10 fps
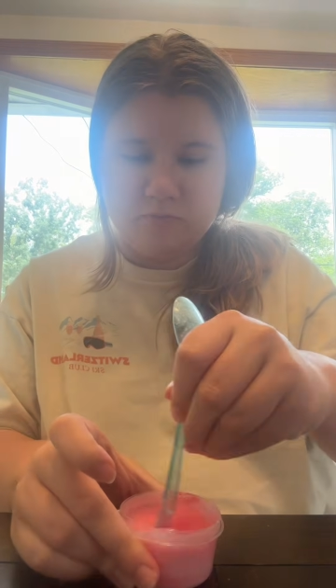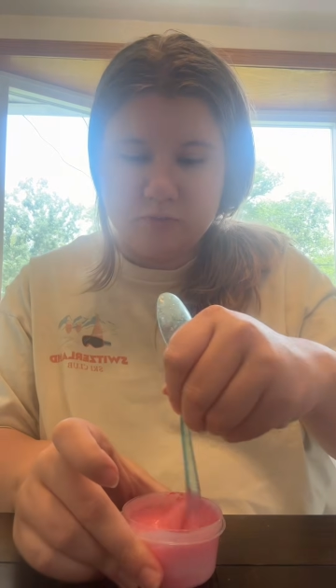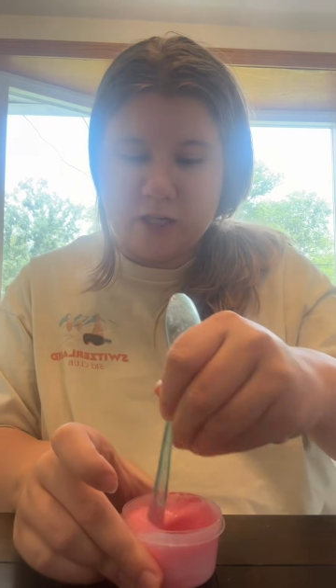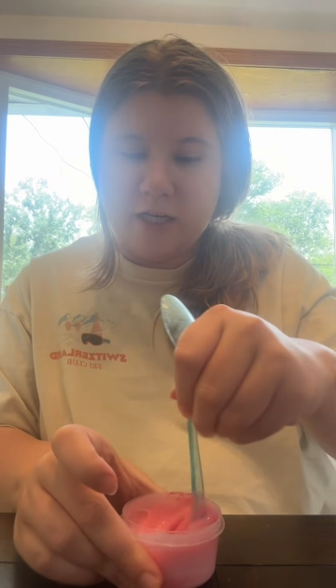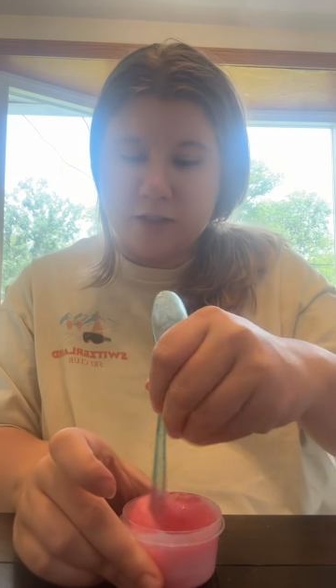
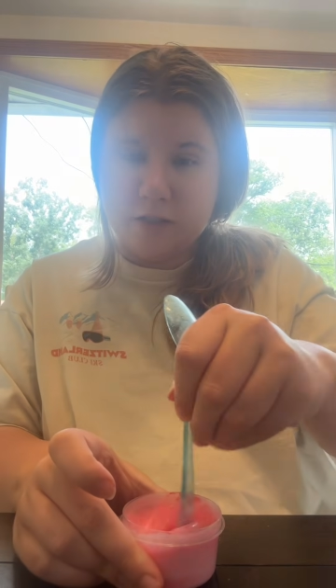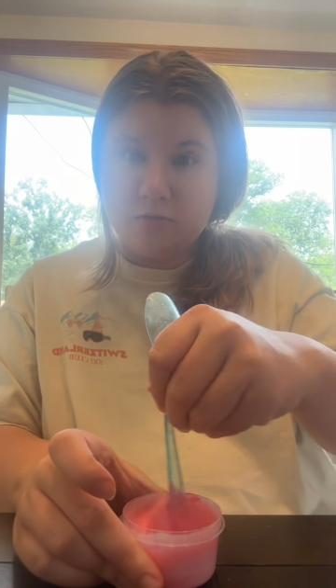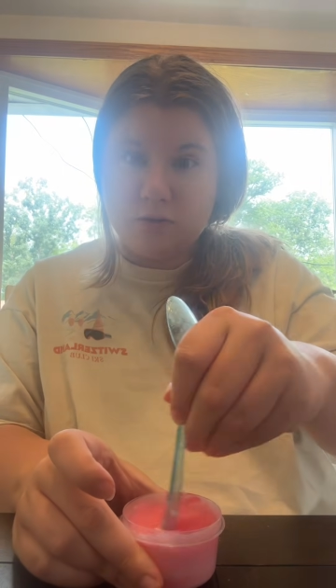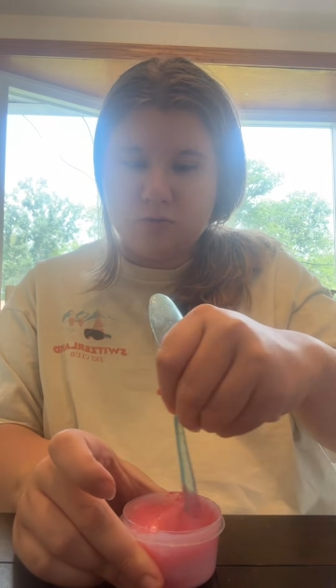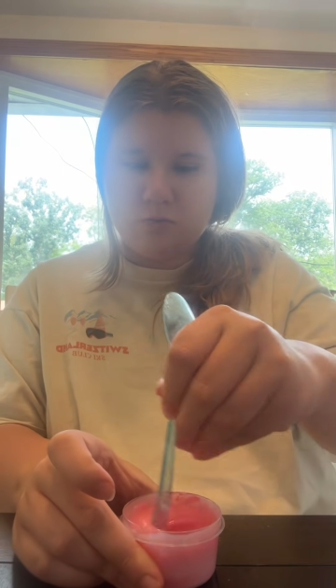that actually
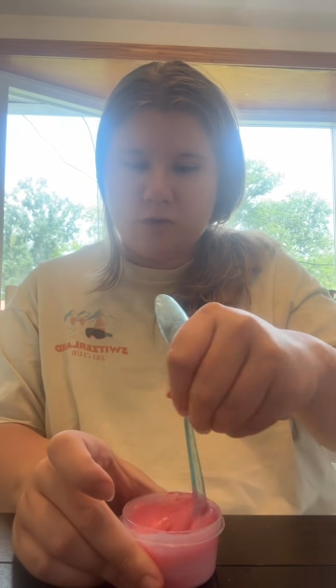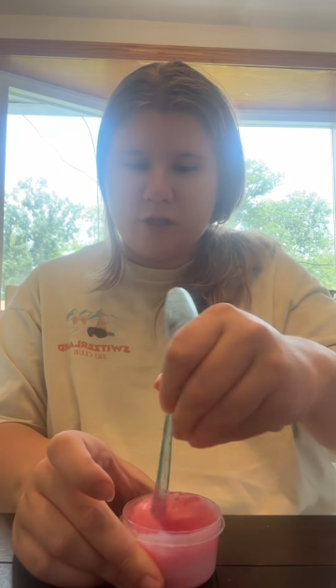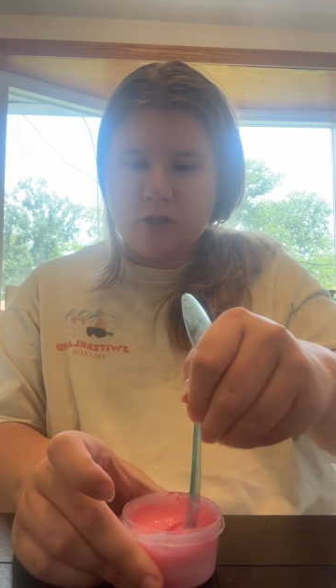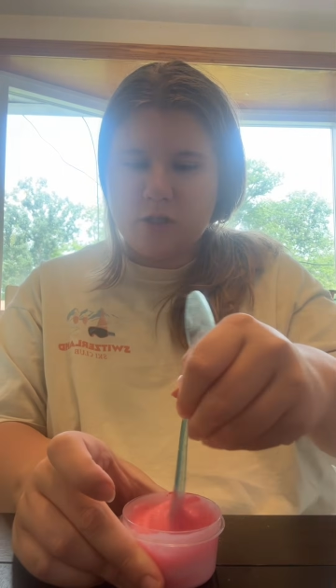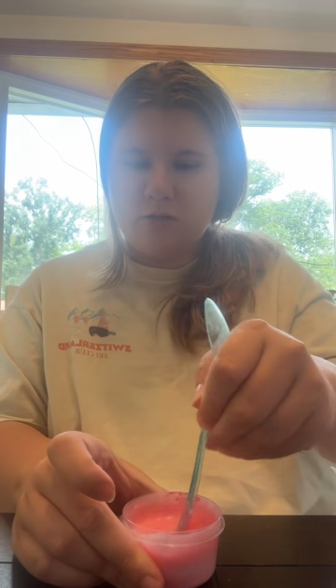smells
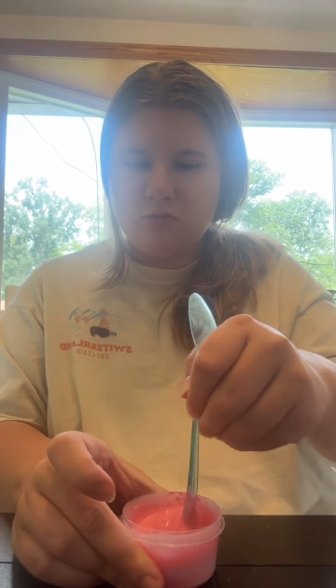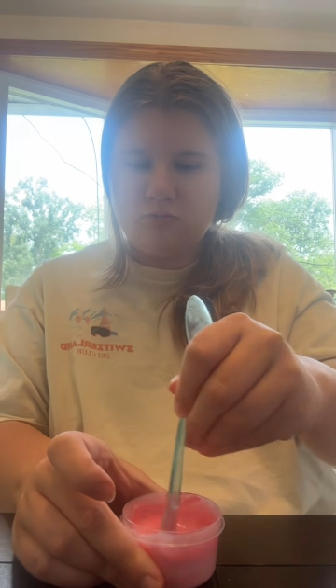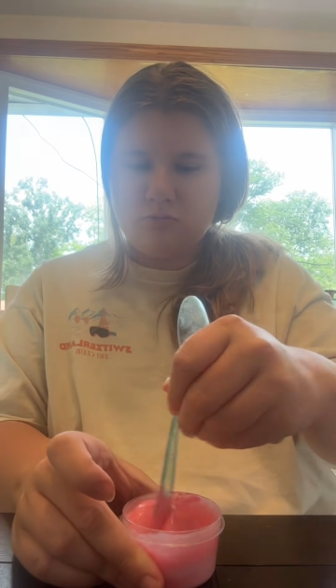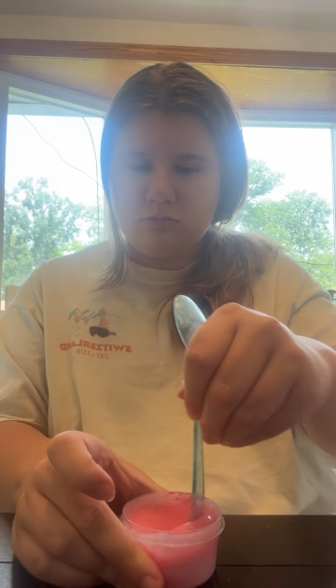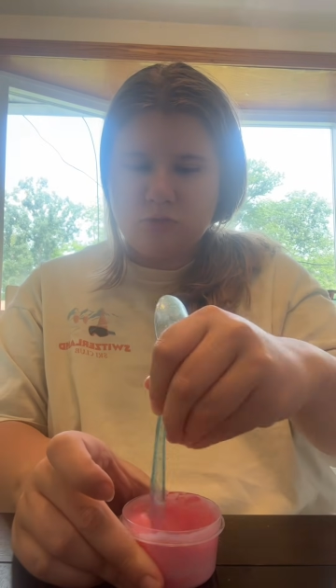really good.
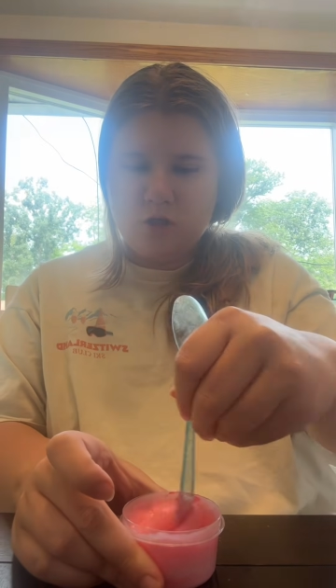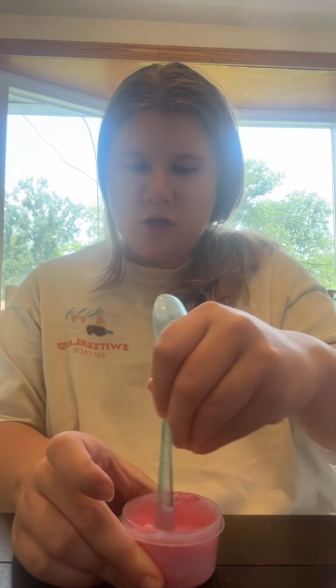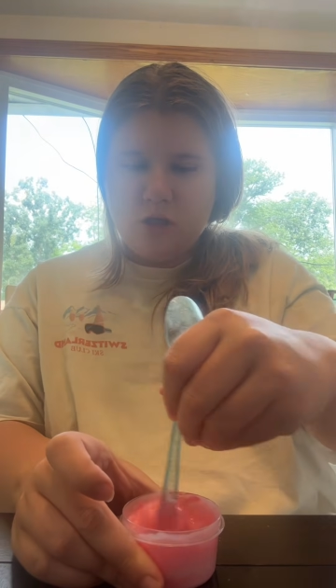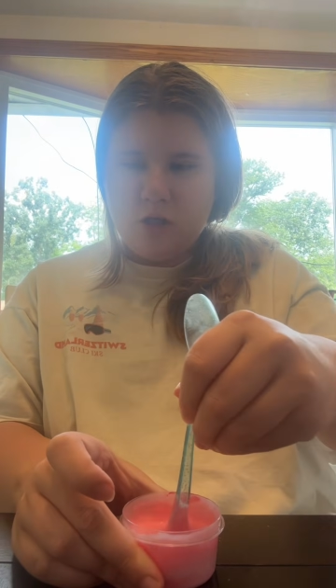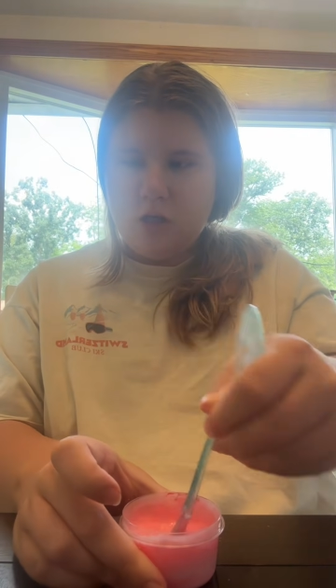
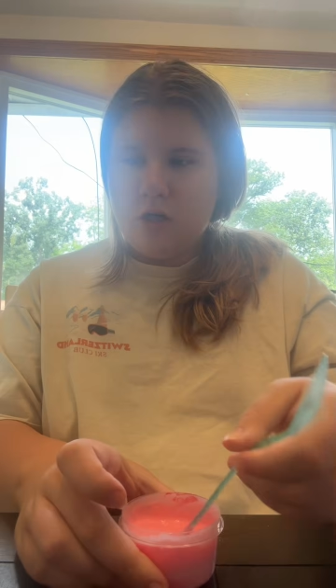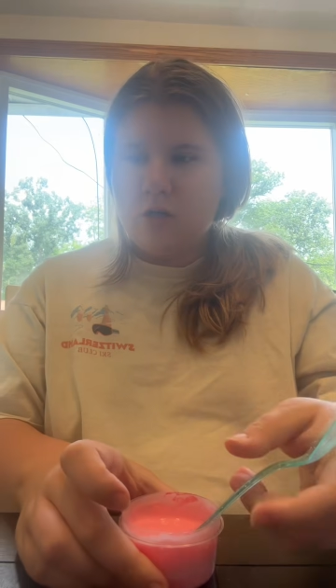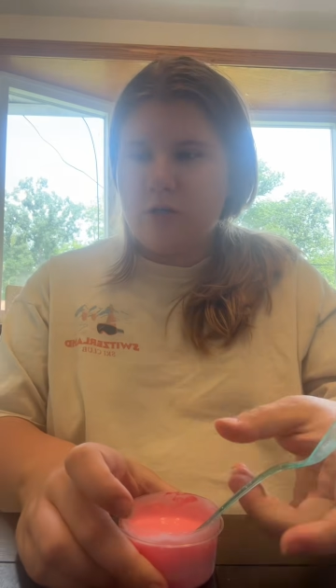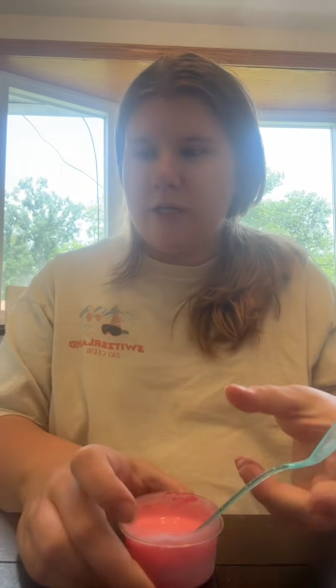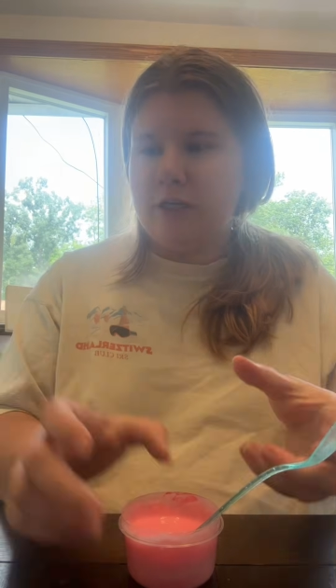
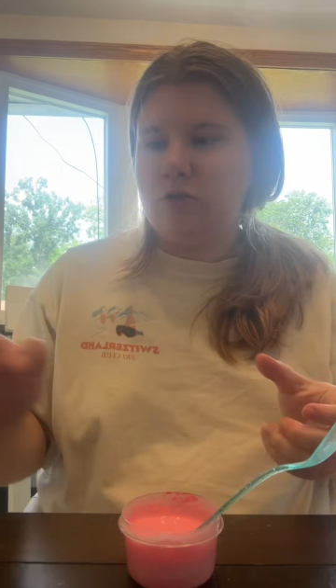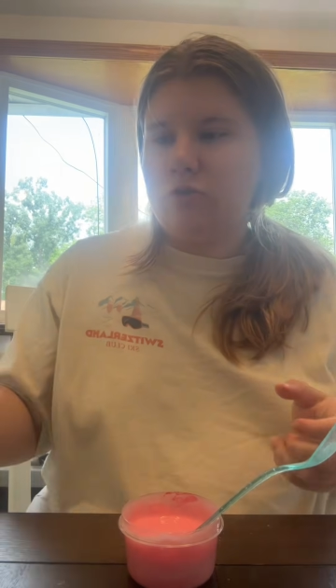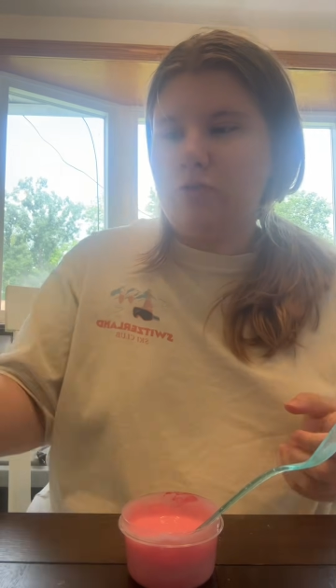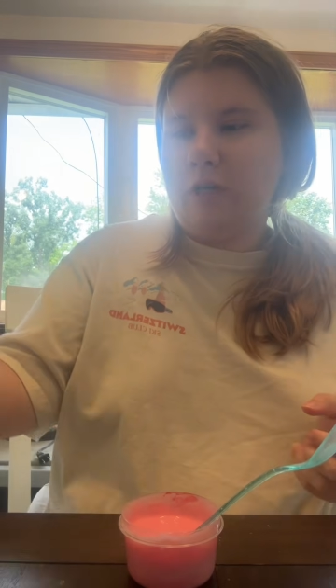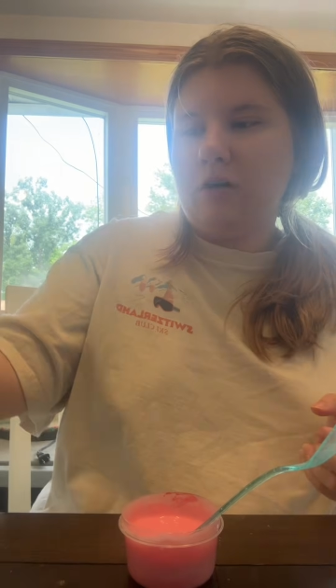Okay,
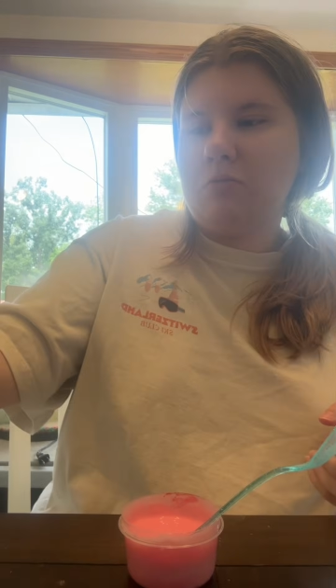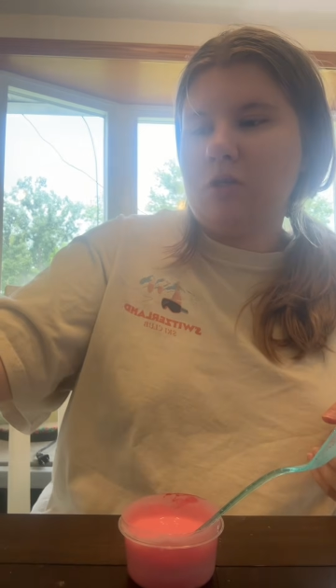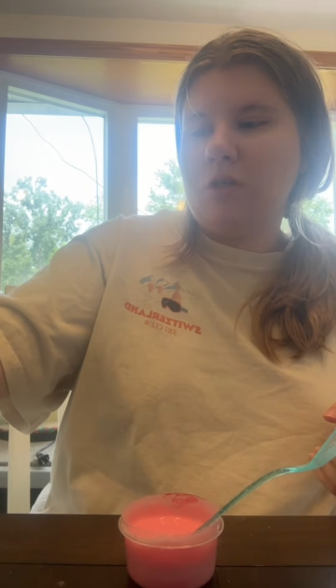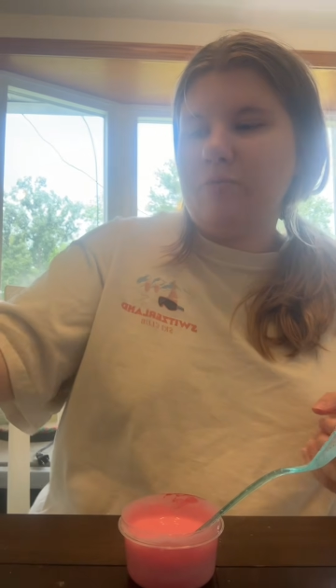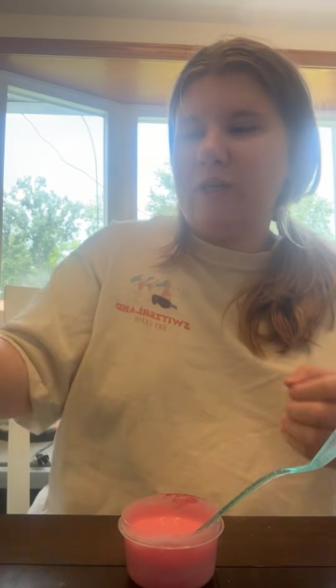so now I'm
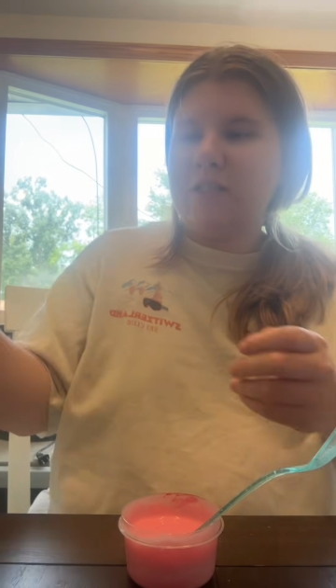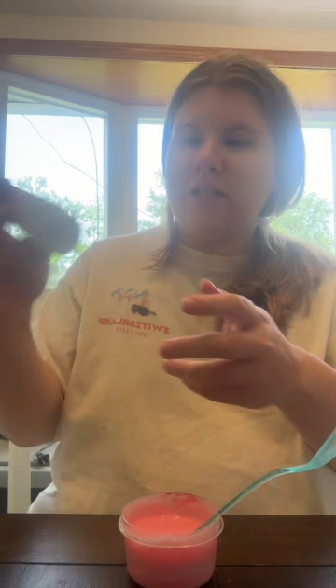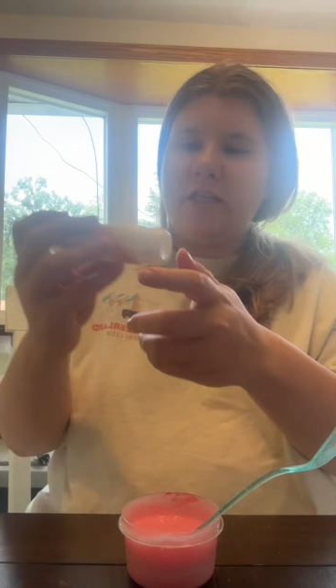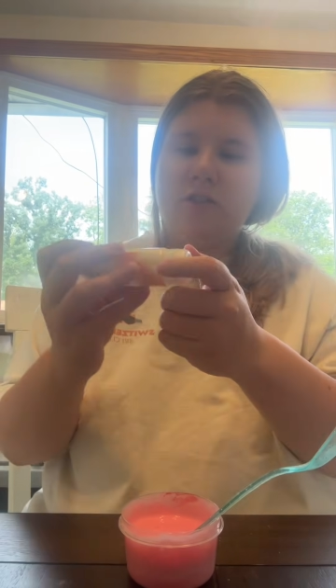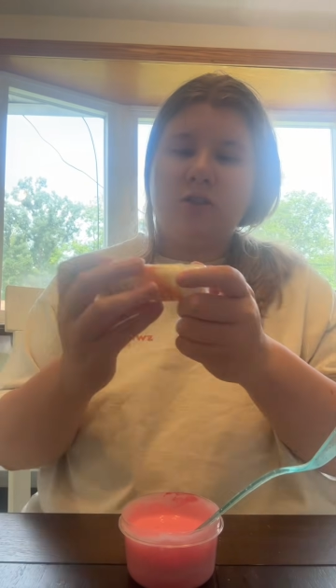gonna mix
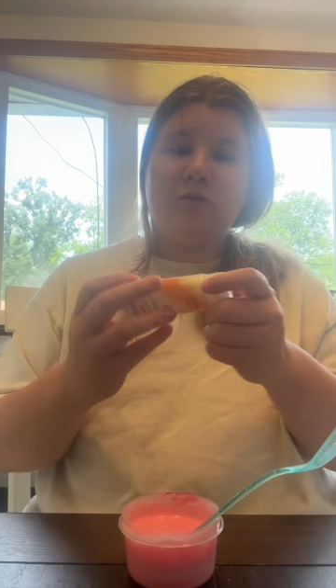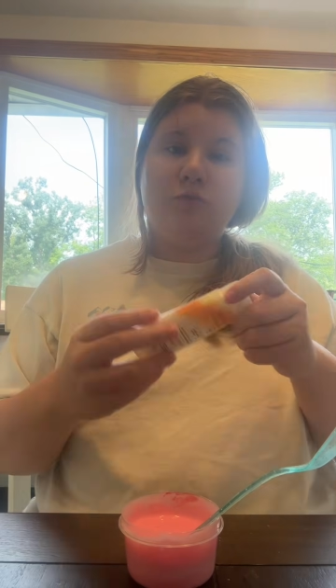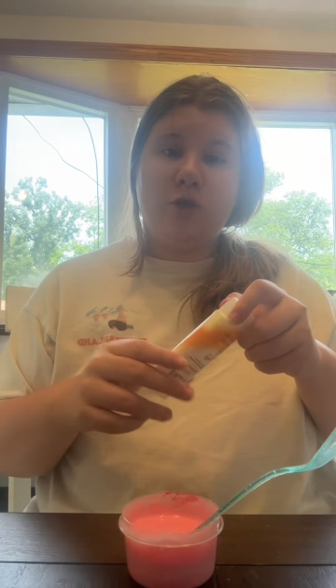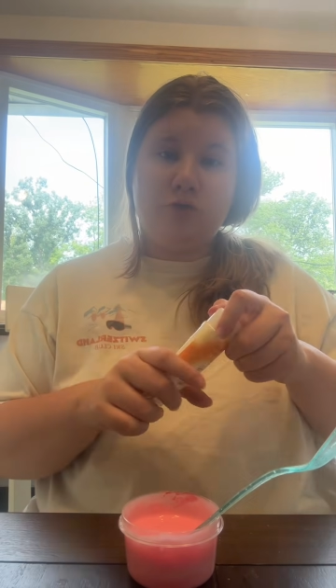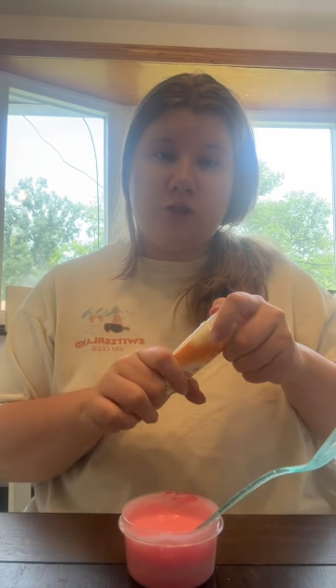in some
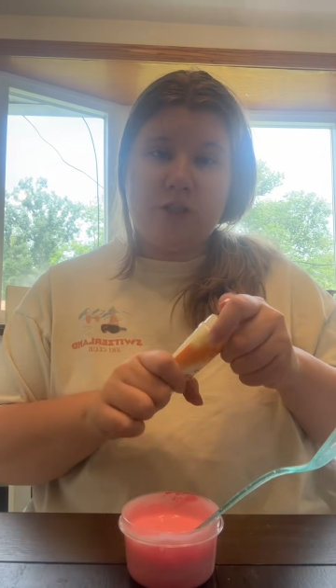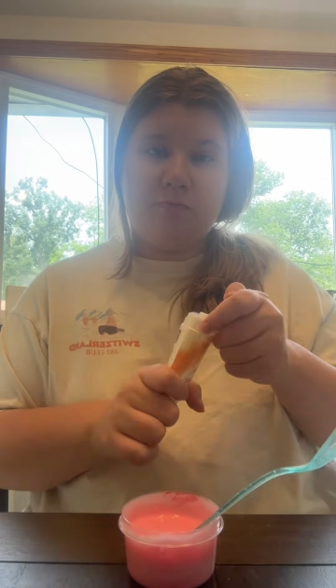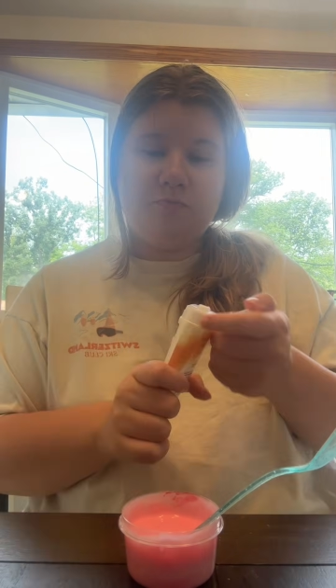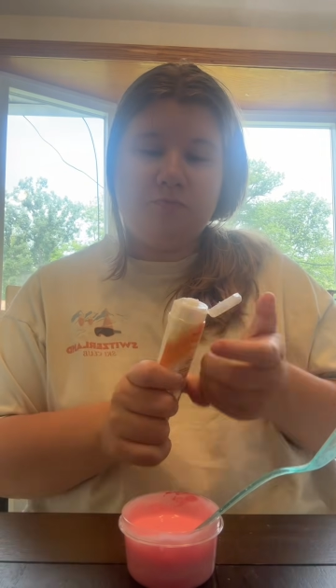lotion.